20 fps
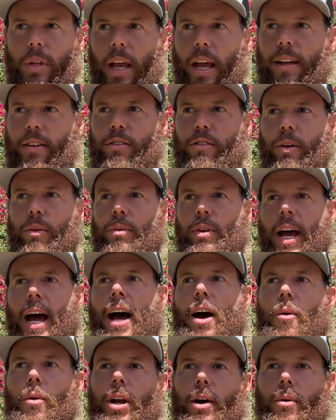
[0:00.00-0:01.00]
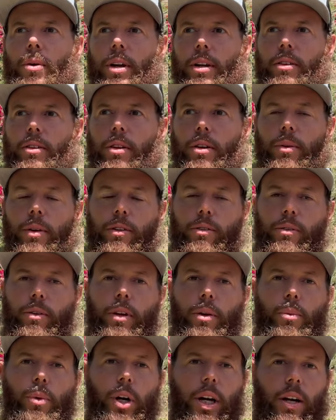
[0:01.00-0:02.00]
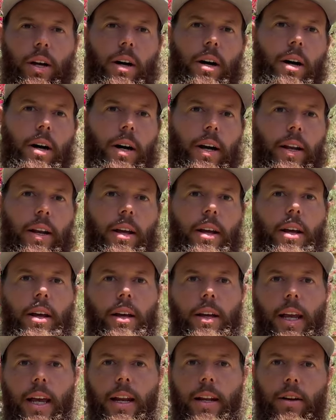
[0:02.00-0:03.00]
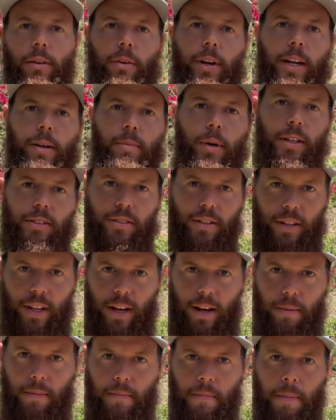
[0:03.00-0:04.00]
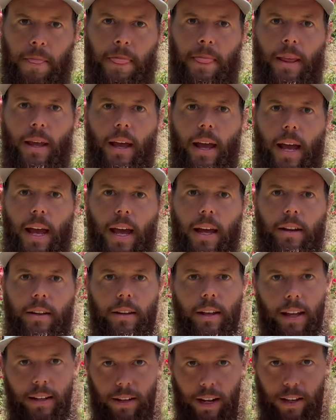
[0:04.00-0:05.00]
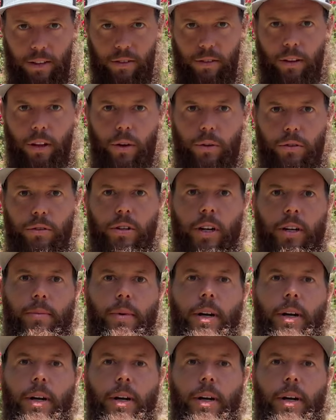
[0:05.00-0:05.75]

And so now what I want to do is really work on getting a ring muscle up and that nice slow strict